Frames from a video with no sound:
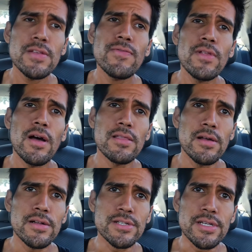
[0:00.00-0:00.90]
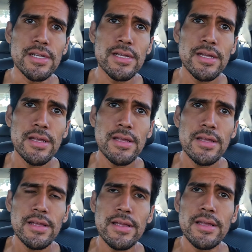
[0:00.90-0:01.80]
flawed logic.
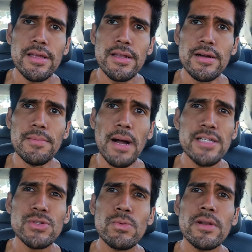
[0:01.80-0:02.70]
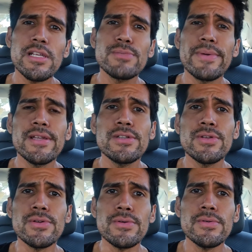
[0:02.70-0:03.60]
And I just want to explain to
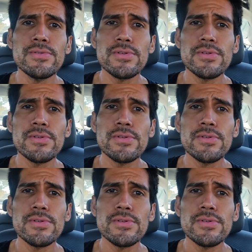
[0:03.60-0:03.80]
you